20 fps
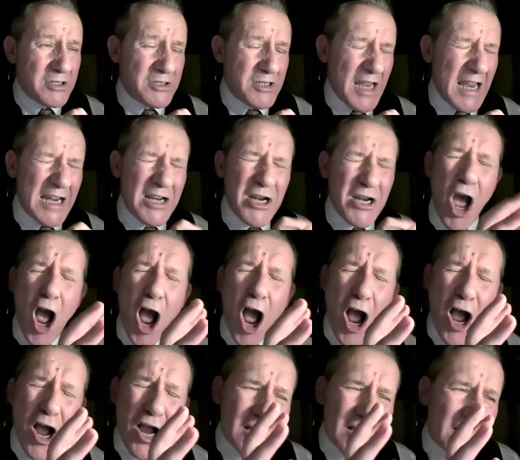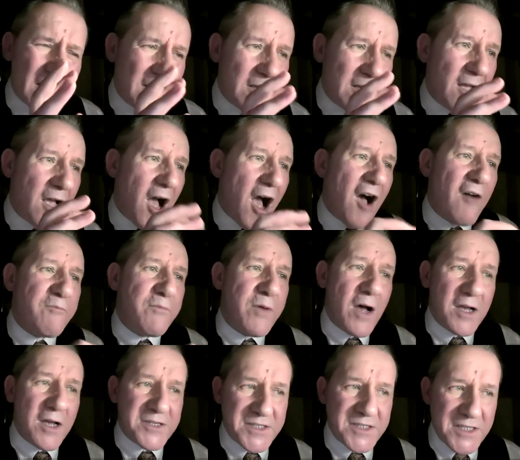Ding dong! Half
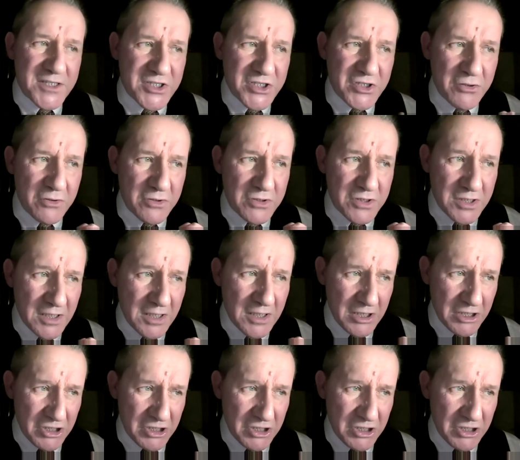past, said Scrooge.